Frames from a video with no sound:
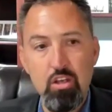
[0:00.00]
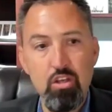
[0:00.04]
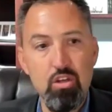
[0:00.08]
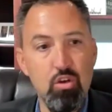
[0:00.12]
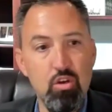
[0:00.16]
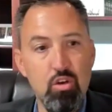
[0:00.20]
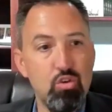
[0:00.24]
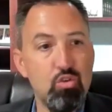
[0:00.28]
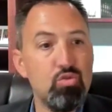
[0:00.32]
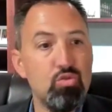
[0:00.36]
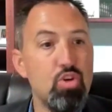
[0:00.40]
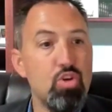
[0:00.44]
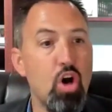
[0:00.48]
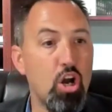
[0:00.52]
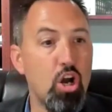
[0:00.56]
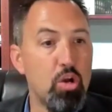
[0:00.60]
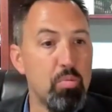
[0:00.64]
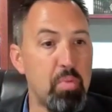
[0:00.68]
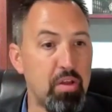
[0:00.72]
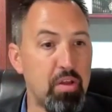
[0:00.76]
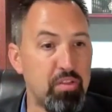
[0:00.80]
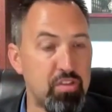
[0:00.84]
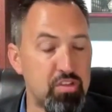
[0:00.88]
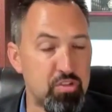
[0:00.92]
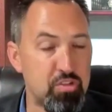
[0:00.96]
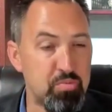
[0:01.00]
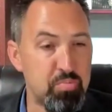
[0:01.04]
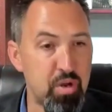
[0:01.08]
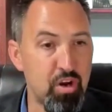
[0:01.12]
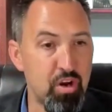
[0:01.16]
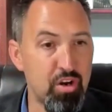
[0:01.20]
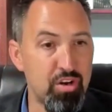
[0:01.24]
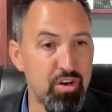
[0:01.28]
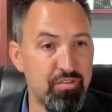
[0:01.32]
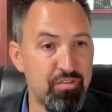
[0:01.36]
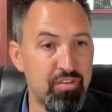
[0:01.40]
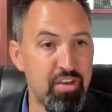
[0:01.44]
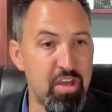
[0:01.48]
you talk about the
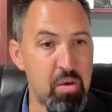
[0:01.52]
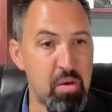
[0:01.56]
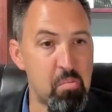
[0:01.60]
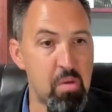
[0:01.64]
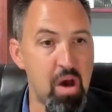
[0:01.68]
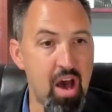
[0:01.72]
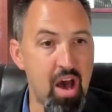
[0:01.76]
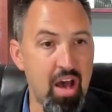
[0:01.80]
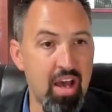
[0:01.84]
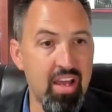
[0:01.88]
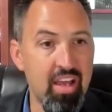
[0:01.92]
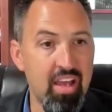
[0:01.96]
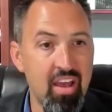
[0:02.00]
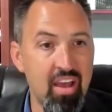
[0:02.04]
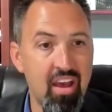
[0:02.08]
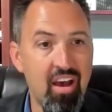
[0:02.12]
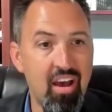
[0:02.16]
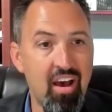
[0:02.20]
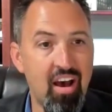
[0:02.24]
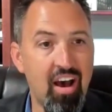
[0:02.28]
spirit of VMI.